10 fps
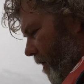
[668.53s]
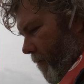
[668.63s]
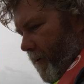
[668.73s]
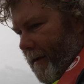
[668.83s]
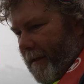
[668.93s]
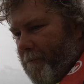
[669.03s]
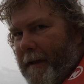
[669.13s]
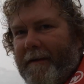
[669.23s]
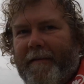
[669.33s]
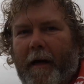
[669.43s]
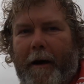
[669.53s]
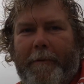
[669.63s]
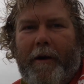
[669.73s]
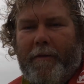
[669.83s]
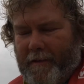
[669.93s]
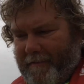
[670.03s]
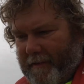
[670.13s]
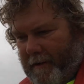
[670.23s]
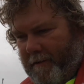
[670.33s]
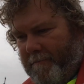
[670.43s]
a really big slimy on this
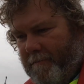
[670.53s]
time.